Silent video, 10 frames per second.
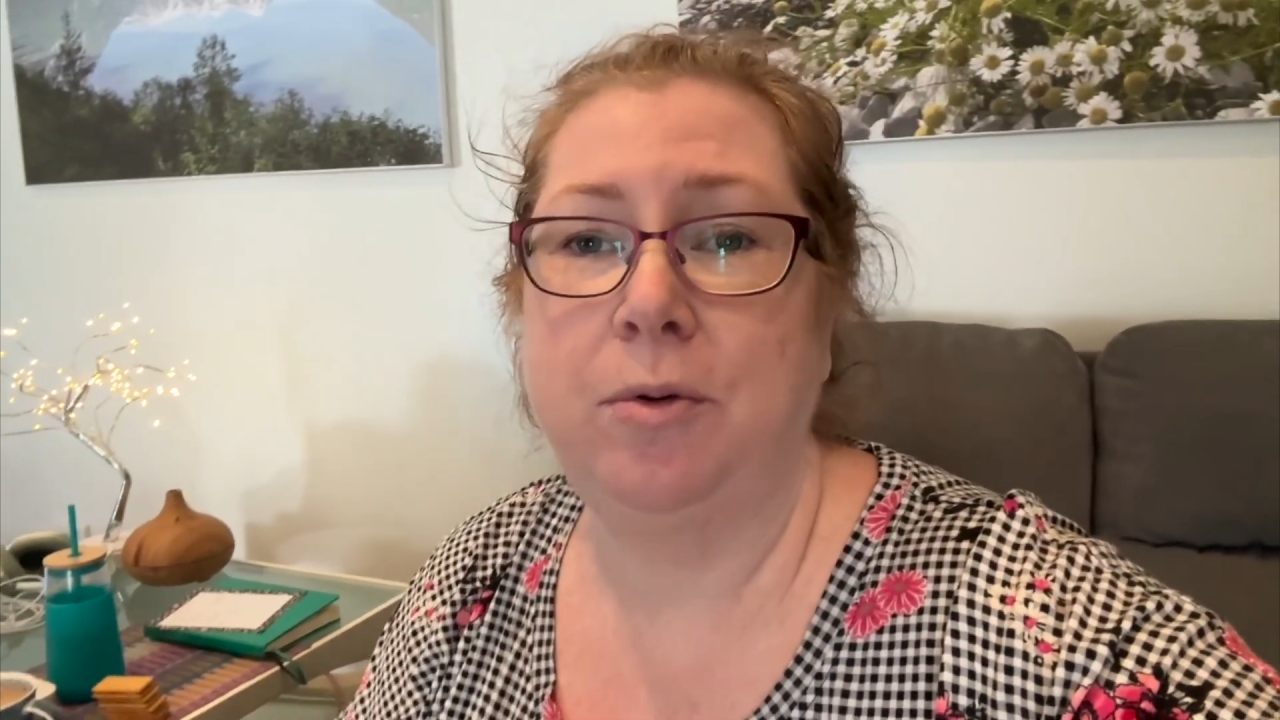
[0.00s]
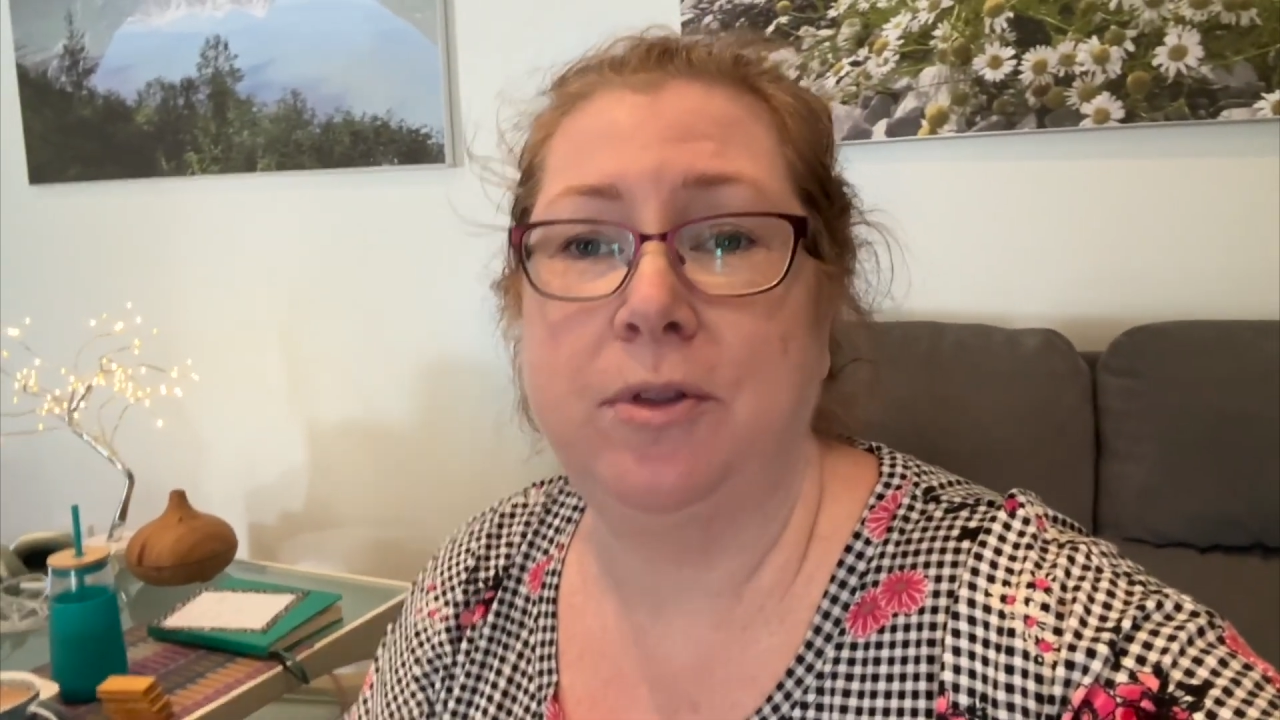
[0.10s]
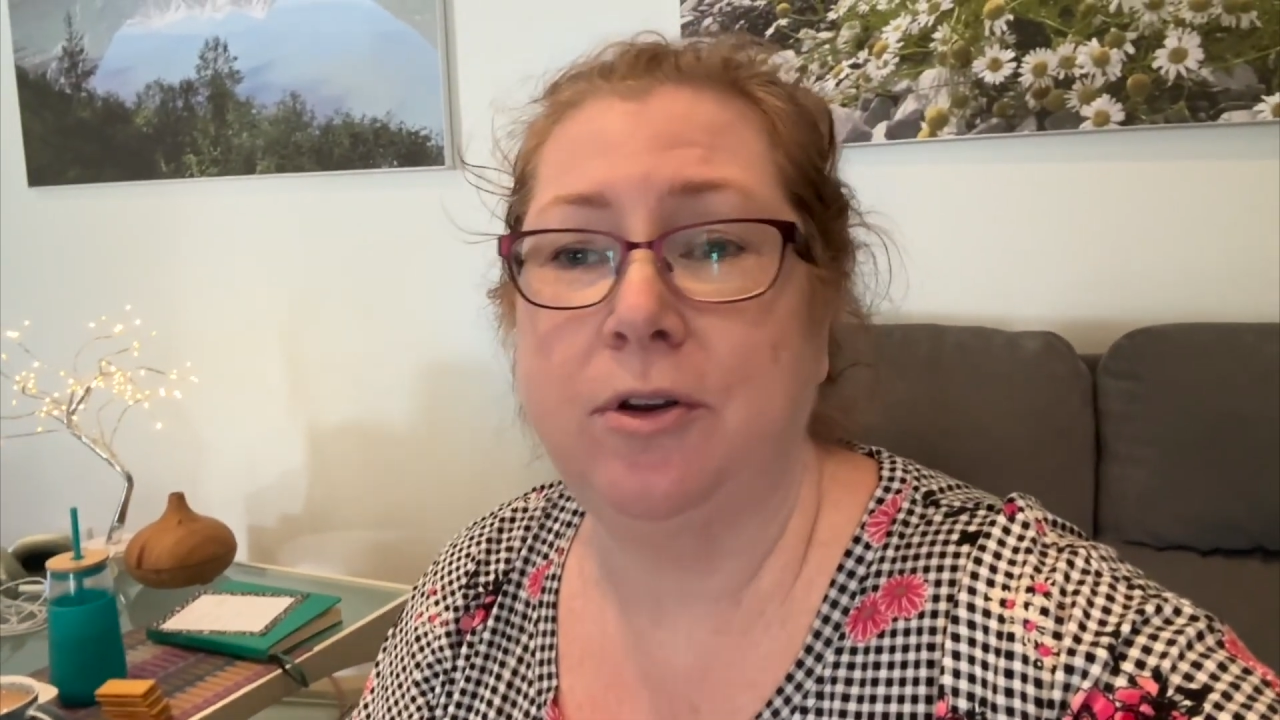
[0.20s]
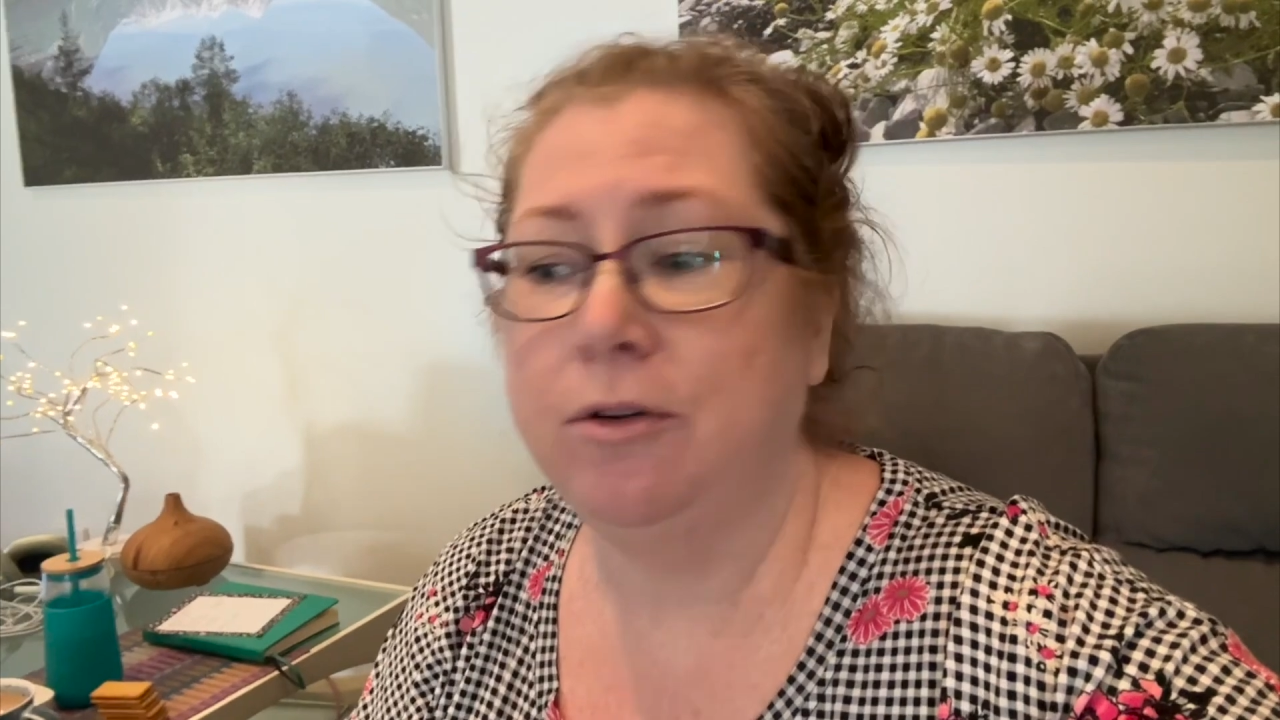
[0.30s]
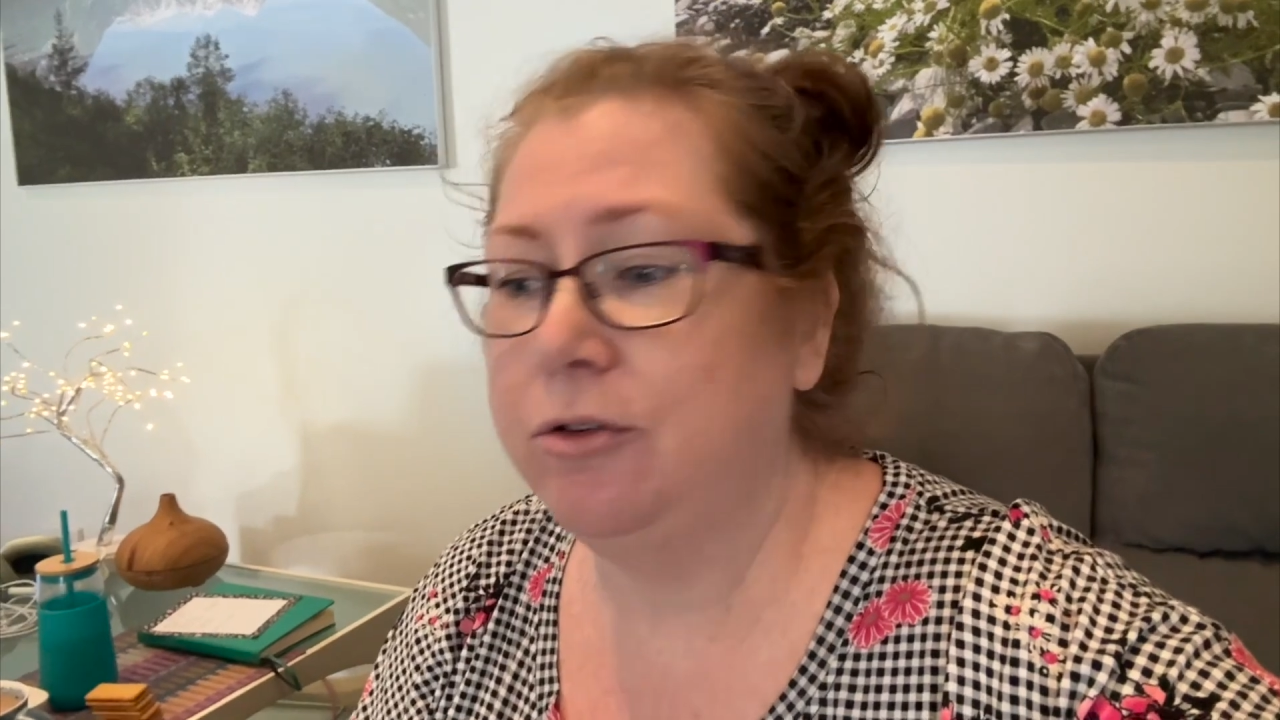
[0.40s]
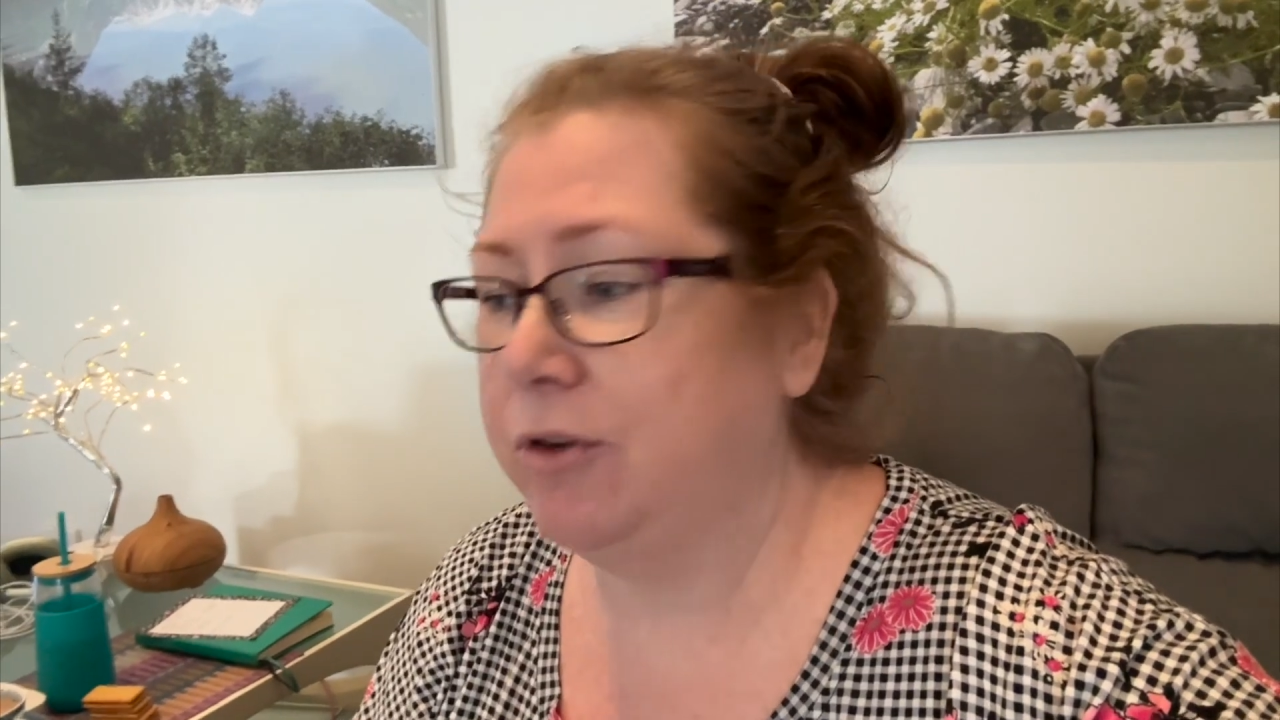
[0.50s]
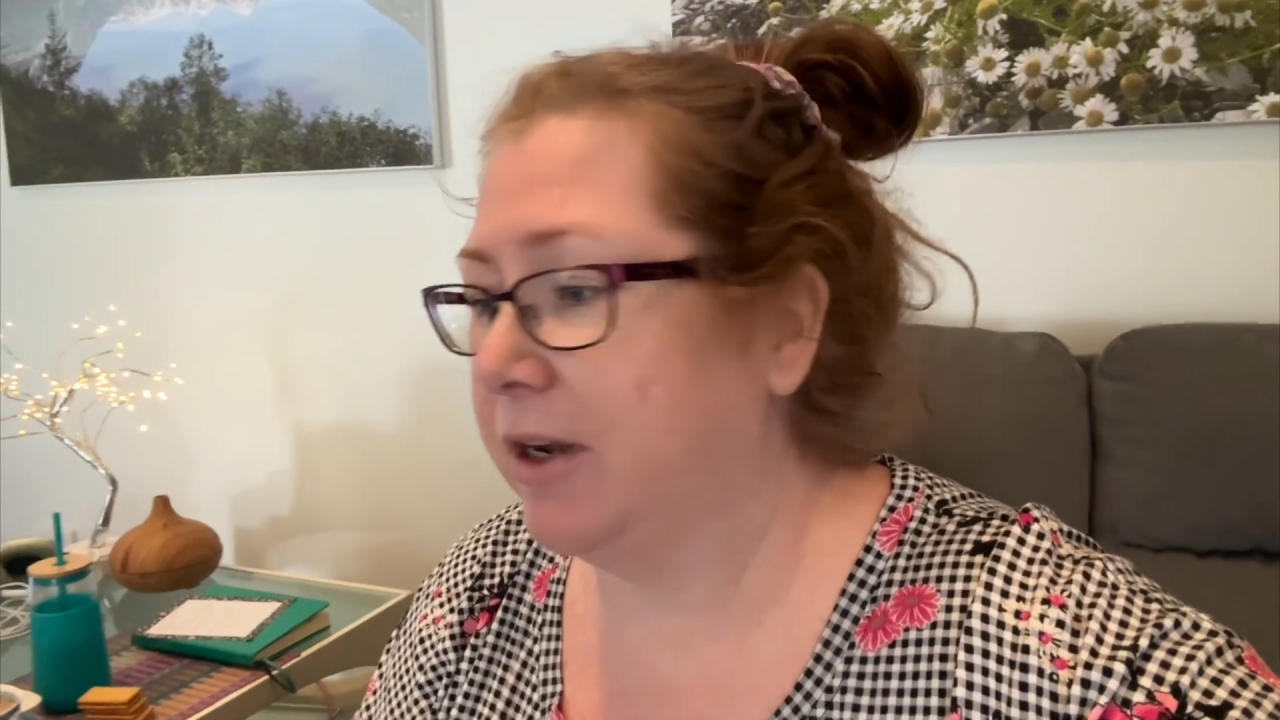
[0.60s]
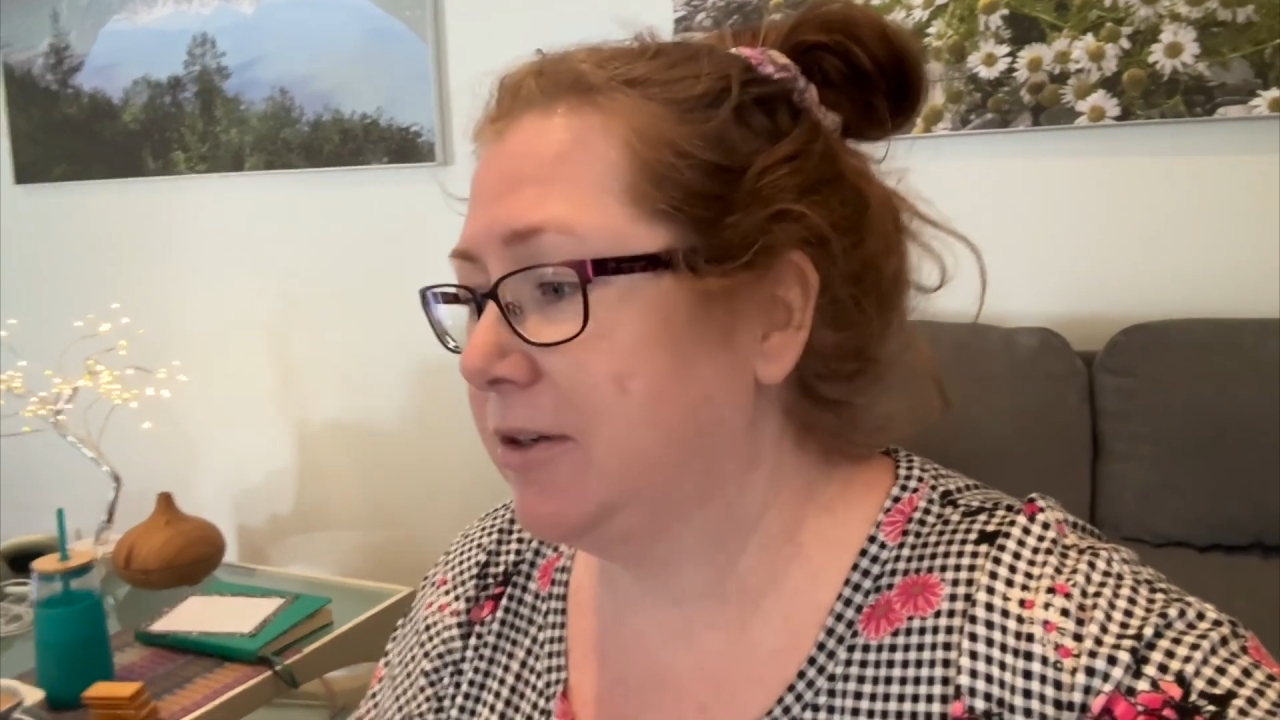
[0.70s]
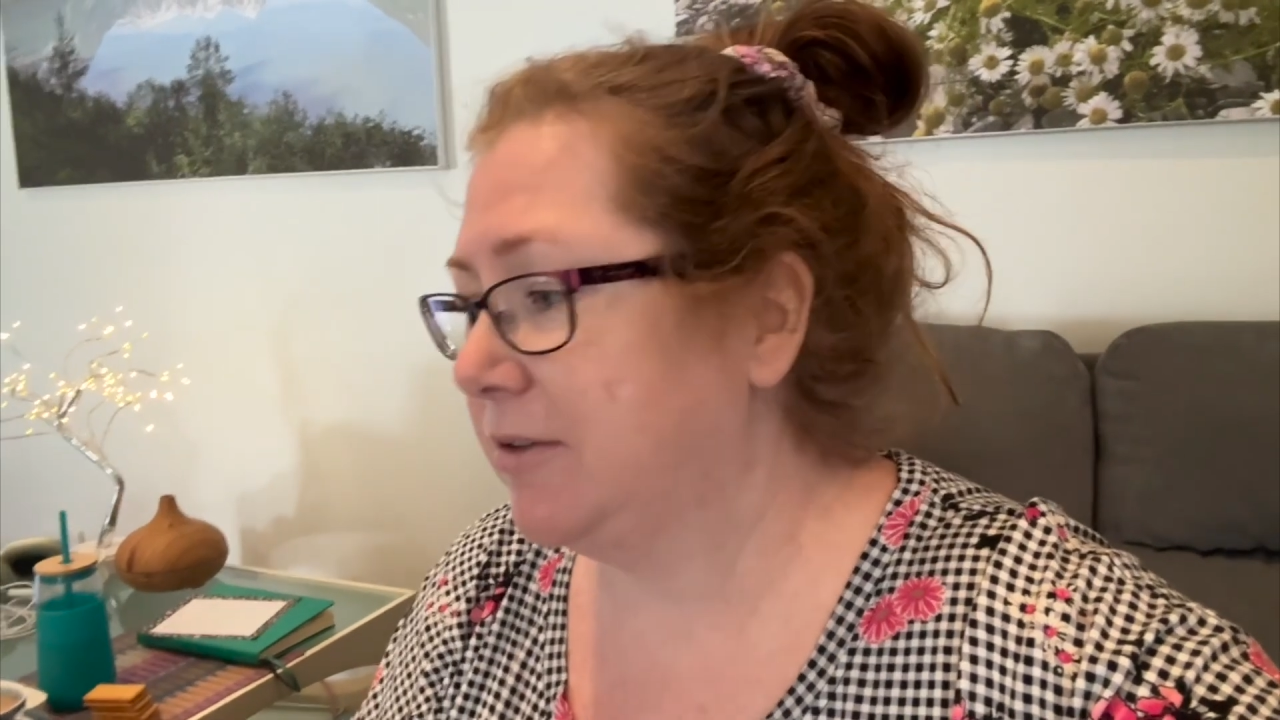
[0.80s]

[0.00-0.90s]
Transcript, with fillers: with the contract.